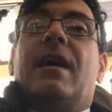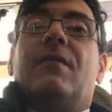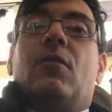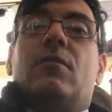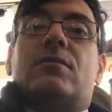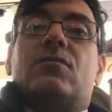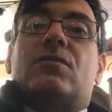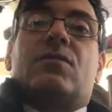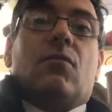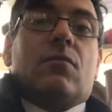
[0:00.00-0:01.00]
I have
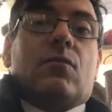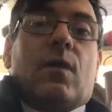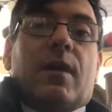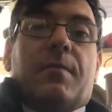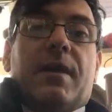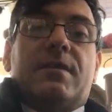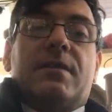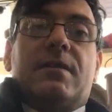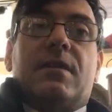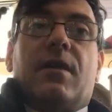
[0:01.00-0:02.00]
also sold quite a
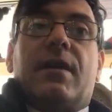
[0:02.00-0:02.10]
bit.